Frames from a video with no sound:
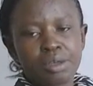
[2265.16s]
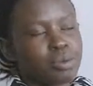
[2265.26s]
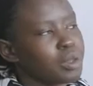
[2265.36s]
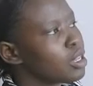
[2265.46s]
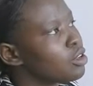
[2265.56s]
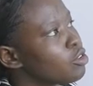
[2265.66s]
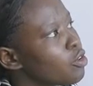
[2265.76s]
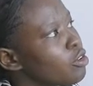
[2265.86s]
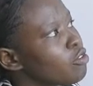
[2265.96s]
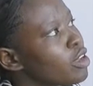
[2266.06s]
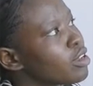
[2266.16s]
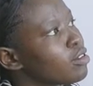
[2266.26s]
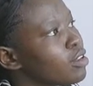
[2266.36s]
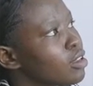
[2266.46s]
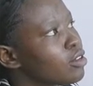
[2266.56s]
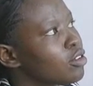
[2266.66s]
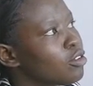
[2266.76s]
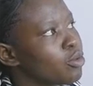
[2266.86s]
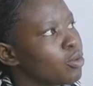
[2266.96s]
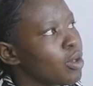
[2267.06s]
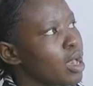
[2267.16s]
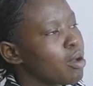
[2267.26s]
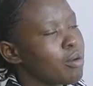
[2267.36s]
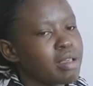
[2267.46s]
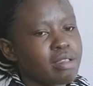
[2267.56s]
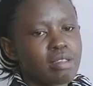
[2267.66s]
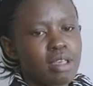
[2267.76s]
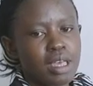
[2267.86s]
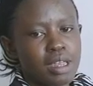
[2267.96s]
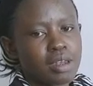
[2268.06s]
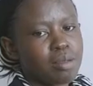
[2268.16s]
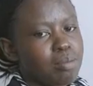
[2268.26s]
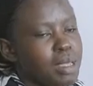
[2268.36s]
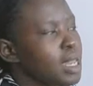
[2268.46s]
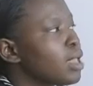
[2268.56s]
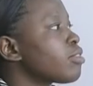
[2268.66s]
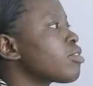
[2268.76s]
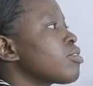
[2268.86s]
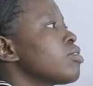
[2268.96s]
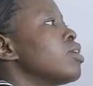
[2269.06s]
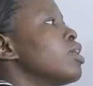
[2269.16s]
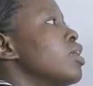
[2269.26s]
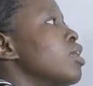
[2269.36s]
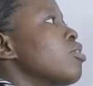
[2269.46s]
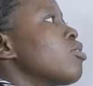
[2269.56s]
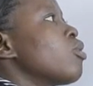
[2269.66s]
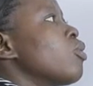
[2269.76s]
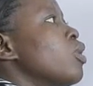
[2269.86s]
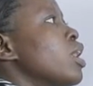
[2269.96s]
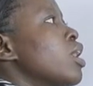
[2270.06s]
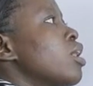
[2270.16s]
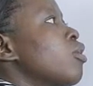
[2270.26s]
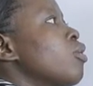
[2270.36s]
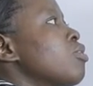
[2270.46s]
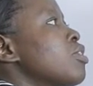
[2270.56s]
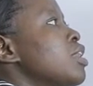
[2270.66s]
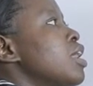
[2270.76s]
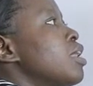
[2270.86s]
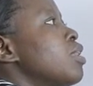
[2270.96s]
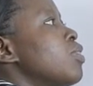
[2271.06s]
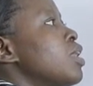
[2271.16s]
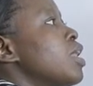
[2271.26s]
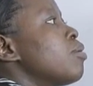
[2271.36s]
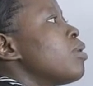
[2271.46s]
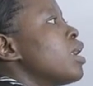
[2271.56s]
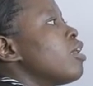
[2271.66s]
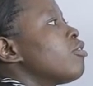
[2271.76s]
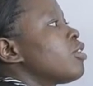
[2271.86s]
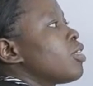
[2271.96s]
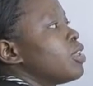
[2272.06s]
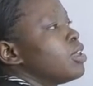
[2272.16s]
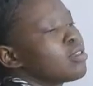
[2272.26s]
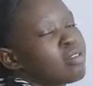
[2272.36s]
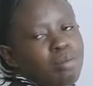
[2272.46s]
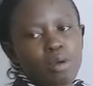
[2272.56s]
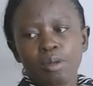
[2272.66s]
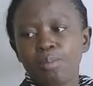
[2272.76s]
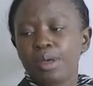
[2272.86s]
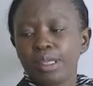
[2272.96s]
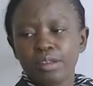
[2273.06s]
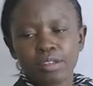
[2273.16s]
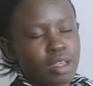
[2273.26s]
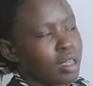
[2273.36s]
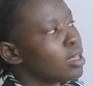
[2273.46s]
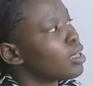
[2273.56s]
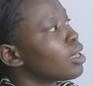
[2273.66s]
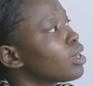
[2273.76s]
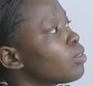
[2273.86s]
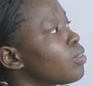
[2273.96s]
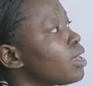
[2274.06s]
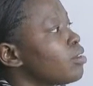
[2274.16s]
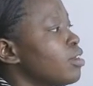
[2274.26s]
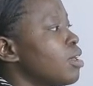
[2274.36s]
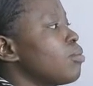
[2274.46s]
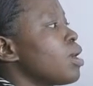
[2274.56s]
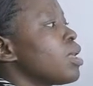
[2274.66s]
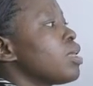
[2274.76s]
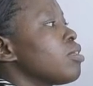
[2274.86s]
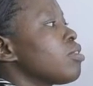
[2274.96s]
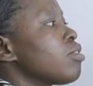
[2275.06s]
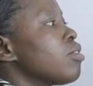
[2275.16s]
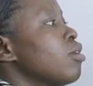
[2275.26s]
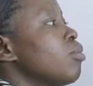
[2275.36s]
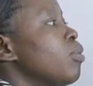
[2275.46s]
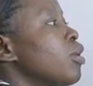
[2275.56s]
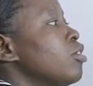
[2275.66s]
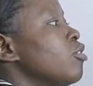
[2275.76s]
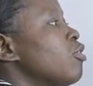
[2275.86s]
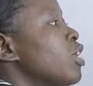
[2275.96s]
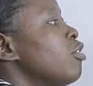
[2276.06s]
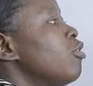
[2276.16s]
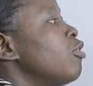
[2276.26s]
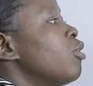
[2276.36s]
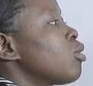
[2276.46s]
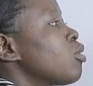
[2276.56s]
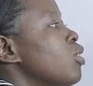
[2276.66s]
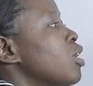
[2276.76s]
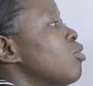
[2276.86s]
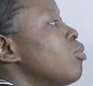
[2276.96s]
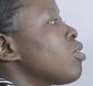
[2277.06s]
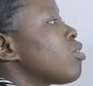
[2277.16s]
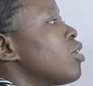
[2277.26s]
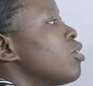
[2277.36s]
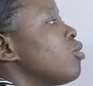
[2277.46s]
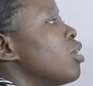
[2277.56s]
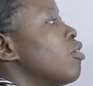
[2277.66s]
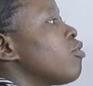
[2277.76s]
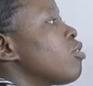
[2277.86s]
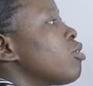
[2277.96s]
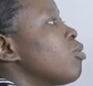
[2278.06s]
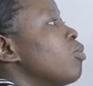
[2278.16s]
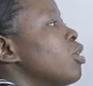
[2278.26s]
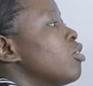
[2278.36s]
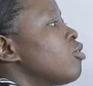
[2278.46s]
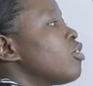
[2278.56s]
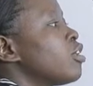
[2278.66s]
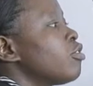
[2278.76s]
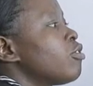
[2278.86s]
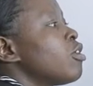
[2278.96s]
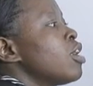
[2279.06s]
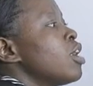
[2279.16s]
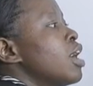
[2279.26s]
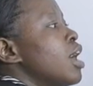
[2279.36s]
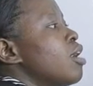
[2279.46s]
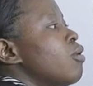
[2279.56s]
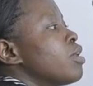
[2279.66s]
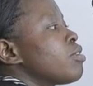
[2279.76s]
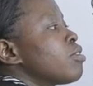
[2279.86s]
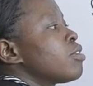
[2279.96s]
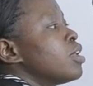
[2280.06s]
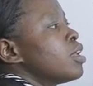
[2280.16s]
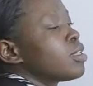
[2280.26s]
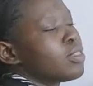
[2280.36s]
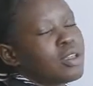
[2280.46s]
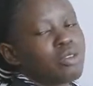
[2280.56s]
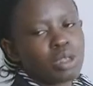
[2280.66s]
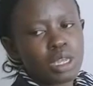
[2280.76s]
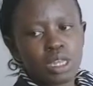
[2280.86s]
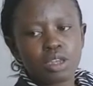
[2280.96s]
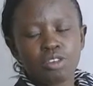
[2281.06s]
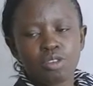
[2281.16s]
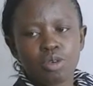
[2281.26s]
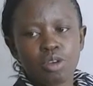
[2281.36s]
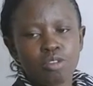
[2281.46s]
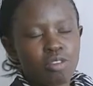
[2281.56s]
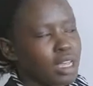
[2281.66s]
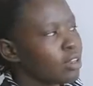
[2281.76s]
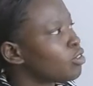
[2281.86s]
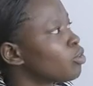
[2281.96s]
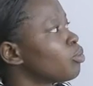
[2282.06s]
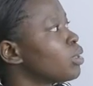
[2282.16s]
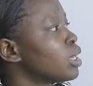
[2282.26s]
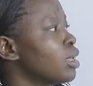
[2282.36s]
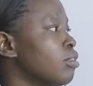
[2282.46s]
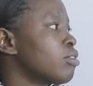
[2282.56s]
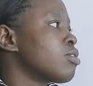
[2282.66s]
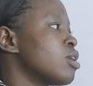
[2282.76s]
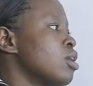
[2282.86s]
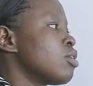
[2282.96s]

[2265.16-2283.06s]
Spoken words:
We need to convert it to hours and minutes. So we are considering the number after the decimal point, and that number is 0.5. So that means that we have 0.5 hours that we need to convert to minutes.